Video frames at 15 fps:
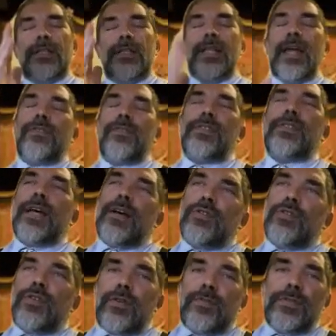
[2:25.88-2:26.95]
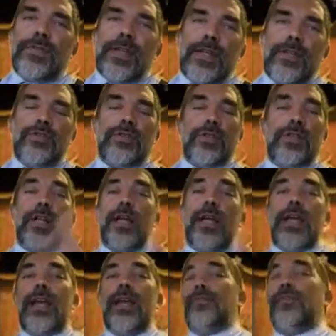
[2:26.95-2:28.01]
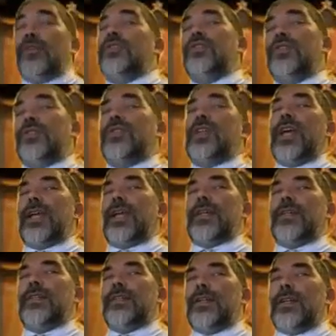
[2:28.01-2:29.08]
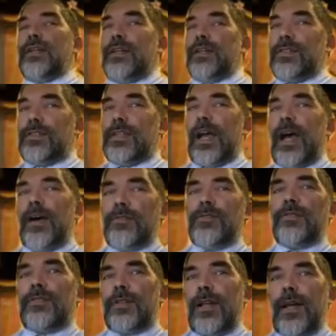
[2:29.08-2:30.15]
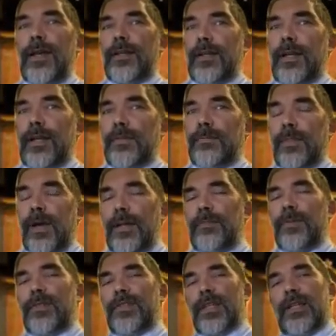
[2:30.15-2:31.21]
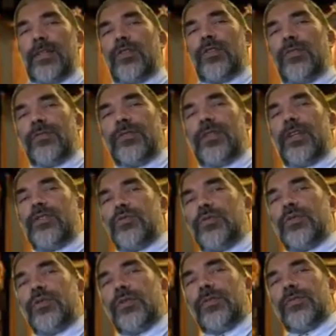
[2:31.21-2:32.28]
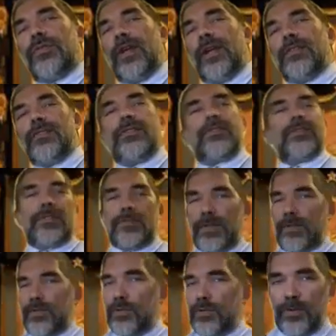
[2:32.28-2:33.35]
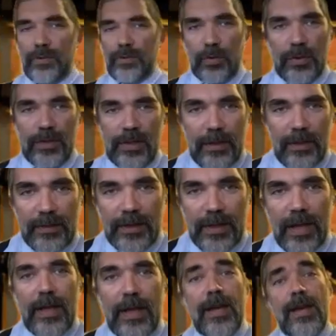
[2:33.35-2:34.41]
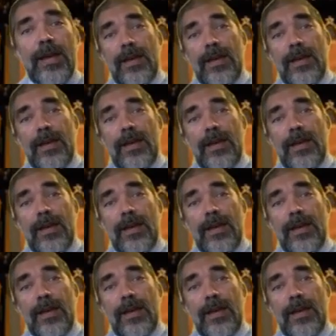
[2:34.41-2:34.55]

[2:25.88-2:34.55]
Never sound conversational. If what you're saying sounds like it might be said in conversation with your friends, as my students always hear me say,